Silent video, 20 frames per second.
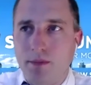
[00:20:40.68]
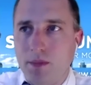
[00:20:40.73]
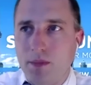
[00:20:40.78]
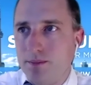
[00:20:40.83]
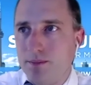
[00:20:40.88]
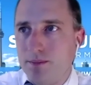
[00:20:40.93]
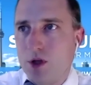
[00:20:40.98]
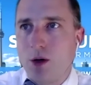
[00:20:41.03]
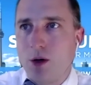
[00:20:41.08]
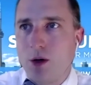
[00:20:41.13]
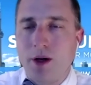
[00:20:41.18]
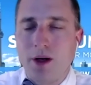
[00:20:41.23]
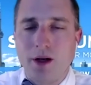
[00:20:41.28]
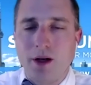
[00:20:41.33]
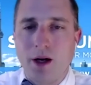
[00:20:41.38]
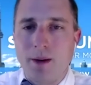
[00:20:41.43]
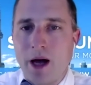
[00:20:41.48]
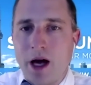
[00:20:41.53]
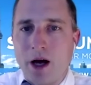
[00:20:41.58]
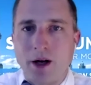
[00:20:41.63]

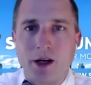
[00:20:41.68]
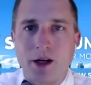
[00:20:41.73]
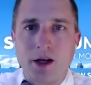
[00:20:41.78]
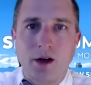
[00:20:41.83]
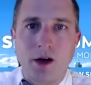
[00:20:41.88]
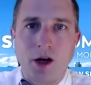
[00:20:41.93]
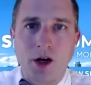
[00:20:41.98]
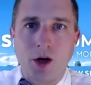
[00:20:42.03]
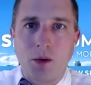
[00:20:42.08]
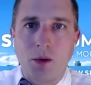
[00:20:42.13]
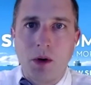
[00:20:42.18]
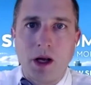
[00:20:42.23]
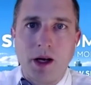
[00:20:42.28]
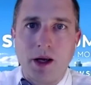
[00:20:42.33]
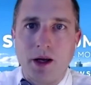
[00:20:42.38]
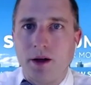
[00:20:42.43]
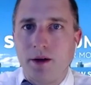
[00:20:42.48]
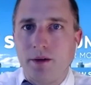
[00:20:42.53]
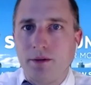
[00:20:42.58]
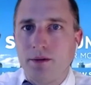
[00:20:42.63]
I'm out of here. I don't want
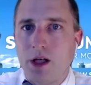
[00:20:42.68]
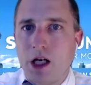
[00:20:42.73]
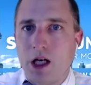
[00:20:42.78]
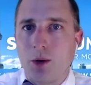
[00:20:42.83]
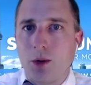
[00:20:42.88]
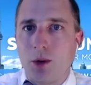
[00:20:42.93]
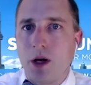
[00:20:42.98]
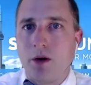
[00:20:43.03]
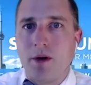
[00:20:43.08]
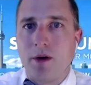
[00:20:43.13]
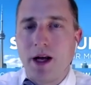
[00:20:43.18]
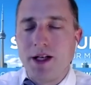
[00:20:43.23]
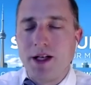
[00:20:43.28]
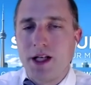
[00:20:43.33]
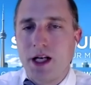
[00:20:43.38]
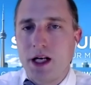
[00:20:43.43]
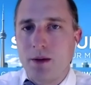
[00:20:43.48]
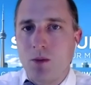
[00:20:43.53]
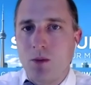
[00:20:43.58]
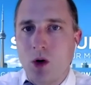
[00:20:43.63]
to rent
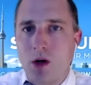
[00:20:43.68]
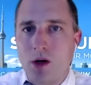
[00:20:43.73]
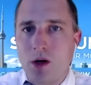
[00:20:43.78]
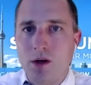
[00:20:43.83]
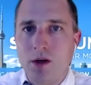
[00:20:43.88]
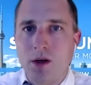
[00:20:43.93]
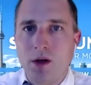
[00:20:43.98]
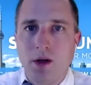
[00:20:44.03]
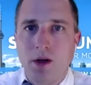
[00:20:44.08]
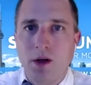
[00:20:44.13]
anymore.